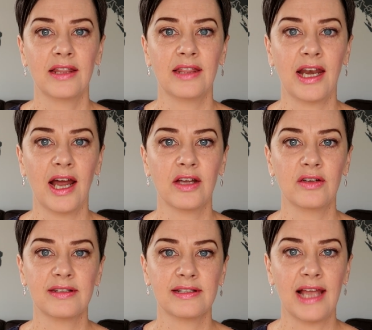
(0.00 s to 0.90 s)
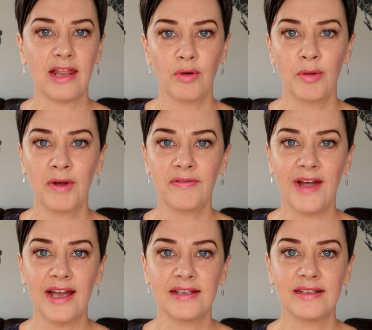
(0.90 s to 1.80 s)
that I could slather on my
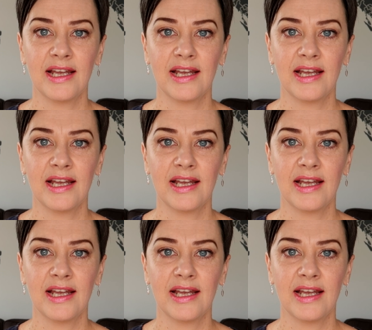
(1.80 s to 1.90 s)
face